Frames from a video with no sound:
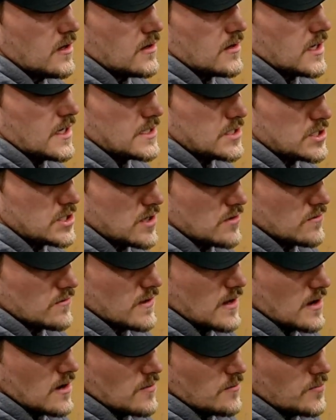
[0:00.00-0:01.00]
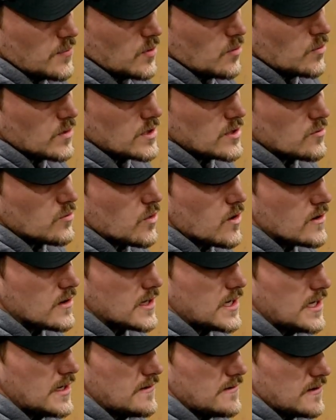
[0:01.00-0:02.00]
as shown there. But when your work
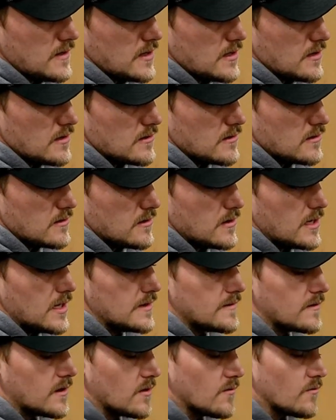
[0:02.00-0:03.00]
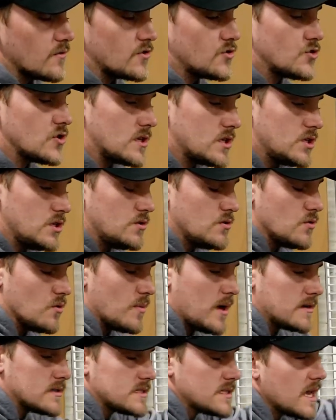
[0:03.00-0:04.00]
key's in, it's going to restrict you to
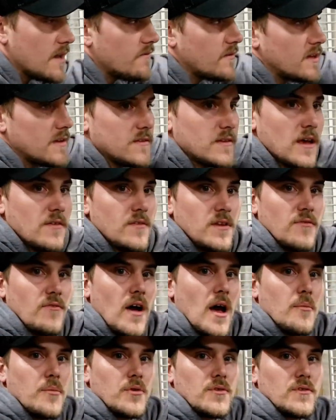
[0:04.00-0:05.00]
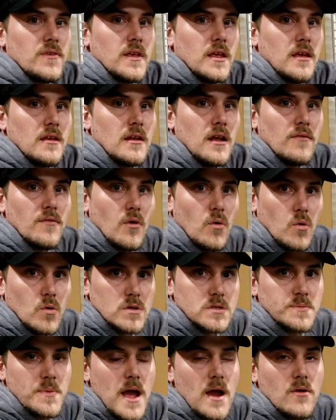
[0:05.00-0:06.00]
about 70–75% of the
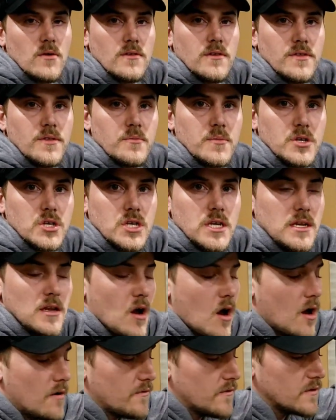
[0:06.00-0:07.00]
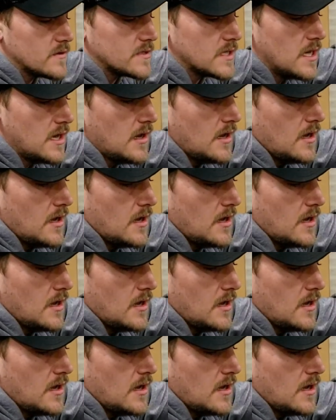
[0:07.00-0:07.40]
horsepower that the machine offers,